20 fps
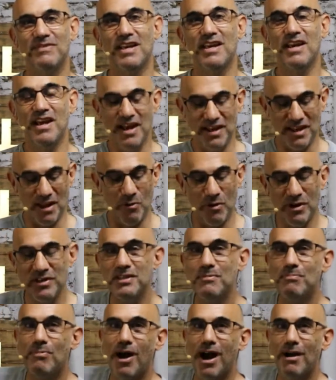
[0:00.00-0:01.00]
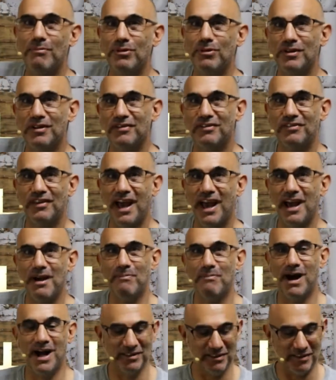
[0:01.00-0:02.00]
Now, what does the Bible say
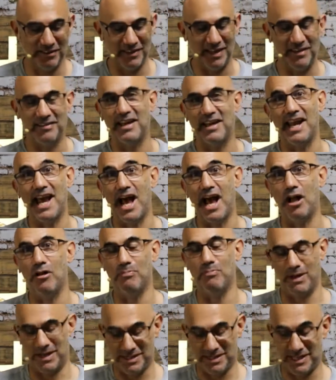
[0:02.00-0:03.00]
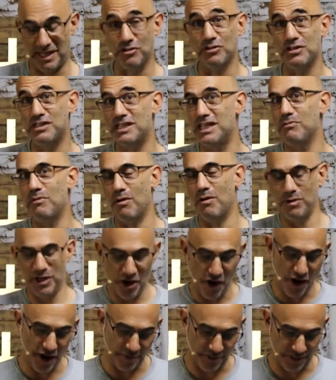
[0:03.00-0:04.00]
about this that's going to help us? And you'll see where we're going
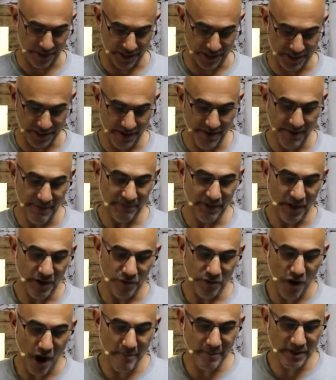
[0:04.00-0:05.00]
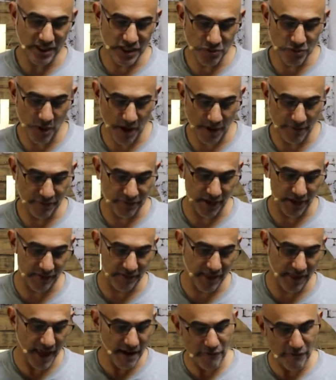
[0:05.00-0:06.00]
with this. Romans 12 says, "Therefore
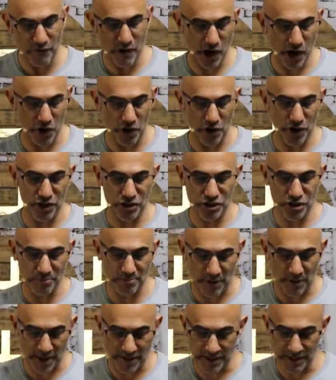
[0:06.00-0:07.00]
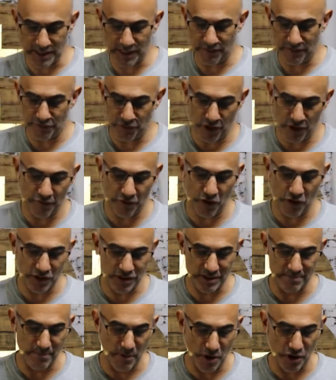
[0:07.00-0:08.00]
I urge you, brothers, in view of God's
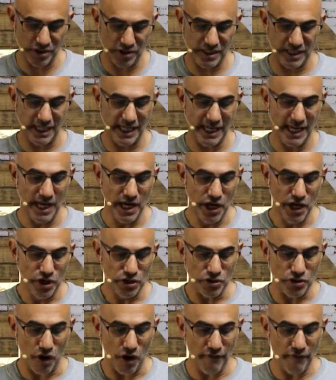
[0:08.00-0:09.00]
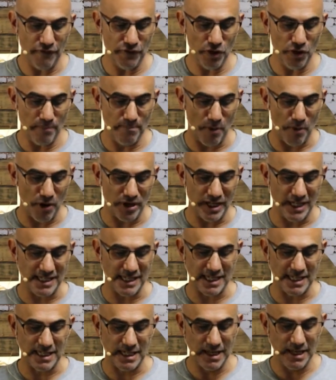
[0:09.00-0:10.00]
mercy, to offer your bodies as
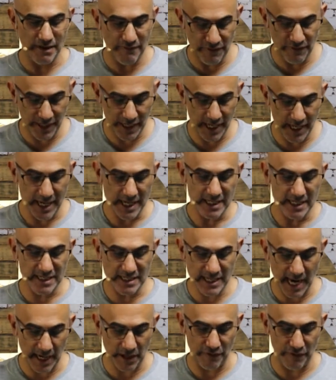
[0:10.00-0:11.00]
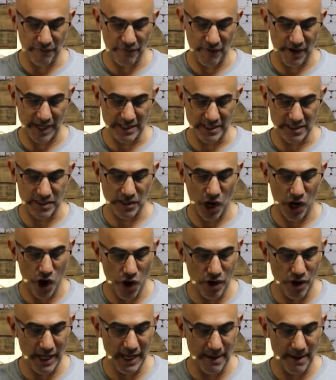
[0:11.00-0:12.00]
living sacrifices, holy
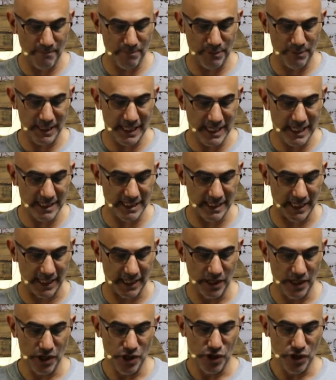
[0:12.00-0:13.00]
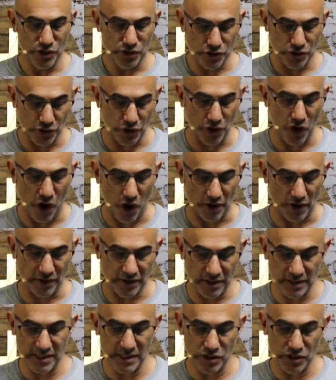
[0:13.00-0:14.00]
and pleasing to God. This
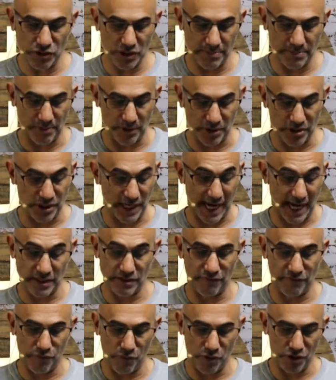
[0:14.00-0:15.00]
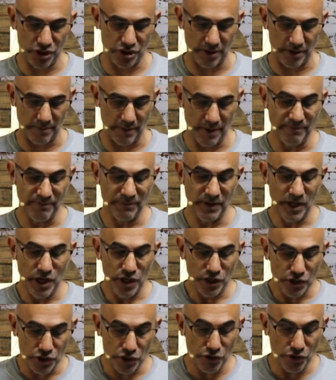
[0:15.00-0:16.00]
is your spiritual act of worship.
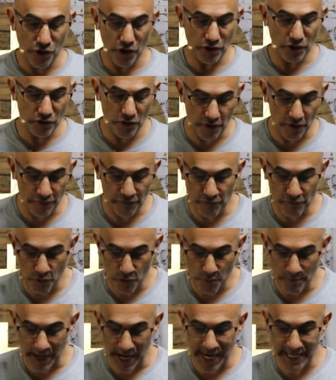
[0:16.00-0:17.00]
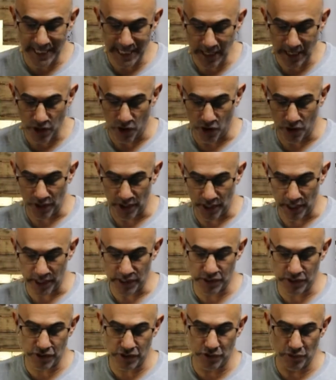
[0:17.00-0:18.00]
Do not conform any longer
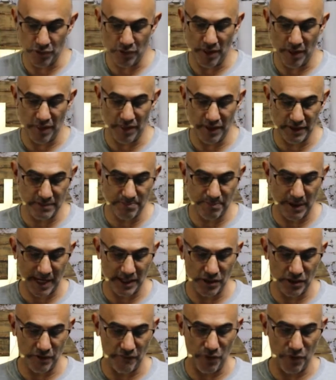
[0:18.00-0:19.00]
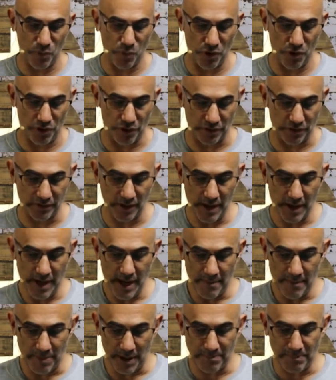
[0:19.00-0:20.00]
to this pattern of the world,
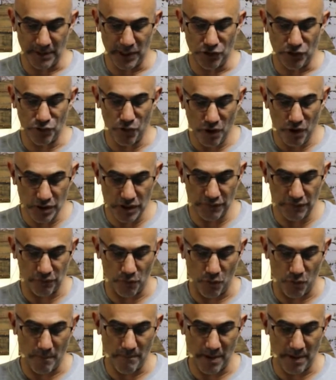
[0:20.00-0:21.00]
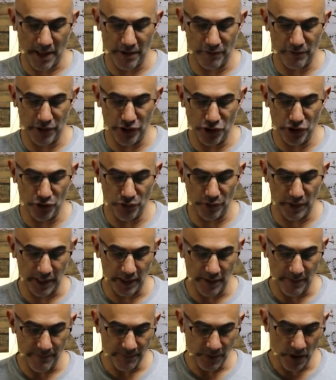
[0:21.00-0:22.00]
but be transformed by the renewing
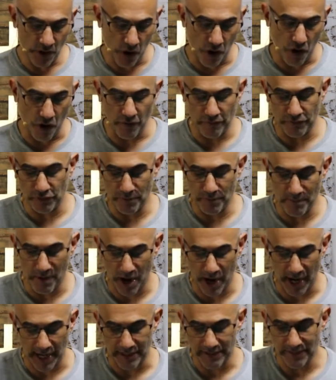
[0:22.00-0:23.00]
of your mind."